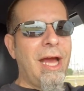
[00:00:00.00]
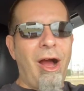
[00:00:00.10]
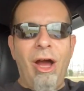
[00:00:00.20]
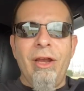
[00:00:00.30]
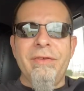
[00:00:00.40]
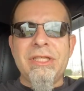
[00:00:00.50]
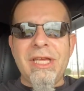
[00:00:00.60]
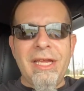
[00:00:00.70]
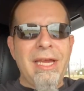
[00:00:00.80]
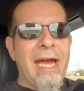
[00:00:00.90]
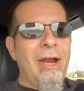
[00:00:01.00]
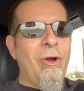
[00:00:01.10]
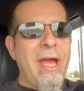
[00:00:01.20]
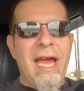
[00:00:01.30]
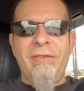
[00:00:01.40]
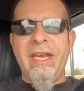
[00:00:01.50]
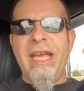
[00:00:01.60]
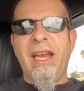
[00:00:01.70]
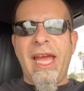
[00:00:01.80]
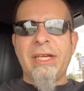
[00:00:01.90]
all of a sudden I don't have any
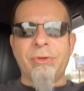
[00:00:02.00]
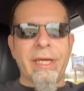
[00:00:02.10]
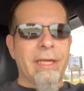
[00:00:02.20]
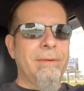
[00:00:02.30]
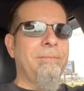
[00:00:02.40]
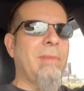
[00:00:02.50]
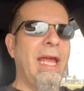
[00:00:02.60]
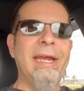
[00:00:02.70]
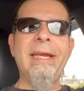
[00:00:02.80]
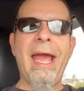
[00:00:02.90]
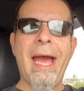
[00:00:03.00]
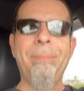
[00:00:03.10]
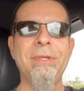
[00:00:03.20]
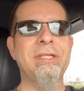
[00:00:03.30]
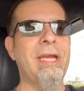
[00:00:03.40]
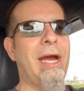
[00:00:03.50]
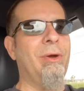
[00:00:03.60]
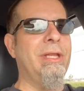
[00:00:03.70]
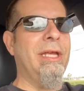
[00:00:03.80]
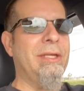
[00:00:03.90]
electric. And it happens now
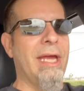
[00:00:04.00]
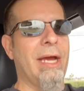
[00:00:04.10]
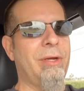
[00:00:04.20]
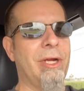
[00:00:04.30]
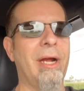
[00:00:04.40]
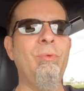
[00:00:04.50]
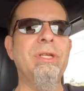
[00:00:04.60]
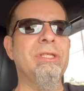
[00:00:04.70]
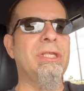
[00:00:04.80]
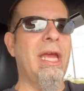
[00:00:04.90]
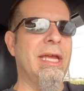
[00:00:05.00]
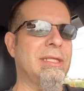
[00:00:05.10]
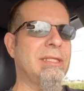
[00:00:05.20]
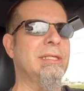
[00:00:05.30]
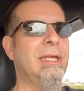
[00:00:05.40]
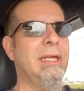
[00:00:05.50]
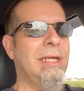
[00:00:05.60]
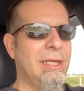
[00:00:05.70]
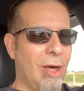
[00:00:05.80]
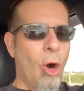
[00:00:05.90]
and then down here. I wouldn't say it's
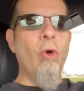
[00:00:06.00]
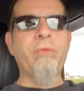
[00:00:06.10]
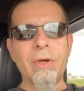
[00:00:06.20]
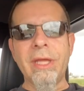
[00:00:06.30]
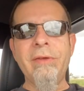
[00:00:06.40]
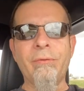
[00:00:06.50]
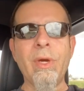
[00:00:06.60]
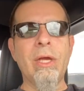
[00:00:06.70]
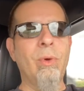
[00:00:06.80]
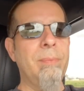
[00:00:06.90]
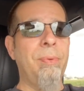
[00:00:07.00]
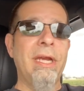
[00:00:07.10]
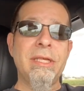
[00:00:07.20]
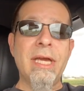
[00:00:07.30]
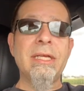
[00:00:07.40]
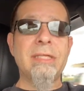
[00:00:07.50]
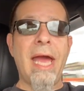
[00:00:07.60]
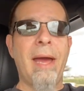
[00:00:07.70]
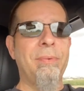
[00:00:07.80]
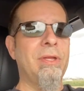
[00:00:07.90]
overly frequent, but it does
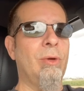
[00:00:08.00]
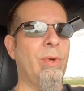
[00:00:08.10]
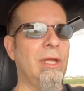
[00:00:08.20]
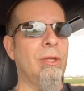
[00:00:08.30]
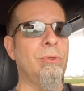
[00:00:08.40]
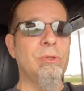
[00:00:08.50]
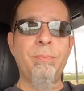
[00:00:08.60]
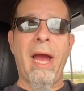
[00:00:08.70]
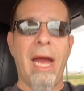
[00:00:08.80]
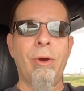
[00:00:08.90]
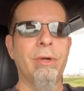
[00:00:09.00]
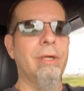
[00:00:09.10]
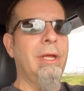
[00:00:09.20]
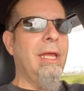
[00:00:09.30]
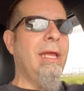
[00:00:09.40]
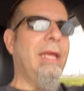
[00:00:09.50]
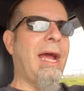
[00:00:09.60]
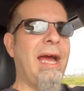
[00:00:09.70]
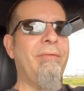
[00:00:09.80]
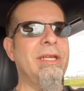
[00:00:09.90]
happen that we lose power. And
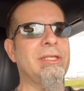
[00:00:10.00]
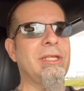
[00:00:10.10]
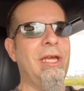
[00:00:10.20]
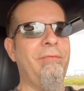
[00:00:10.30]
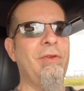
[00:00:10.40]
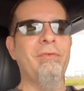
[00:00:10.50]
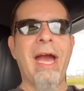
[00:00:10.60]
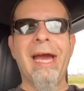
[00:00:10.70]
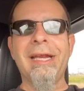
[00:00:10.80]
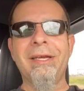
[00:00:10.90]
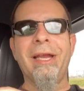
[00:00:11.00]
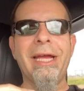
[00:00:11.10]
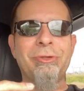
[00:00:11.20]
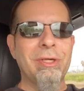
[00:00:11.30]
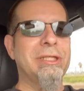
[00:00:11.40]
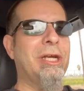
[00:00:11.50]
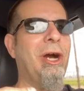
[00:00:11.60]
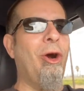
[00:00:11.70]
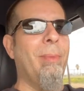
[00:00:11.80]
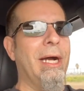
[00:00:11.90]
obviously, if you've got an electric
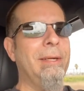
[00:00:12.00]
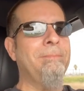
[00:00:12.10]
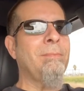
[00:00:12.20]
Tacoma,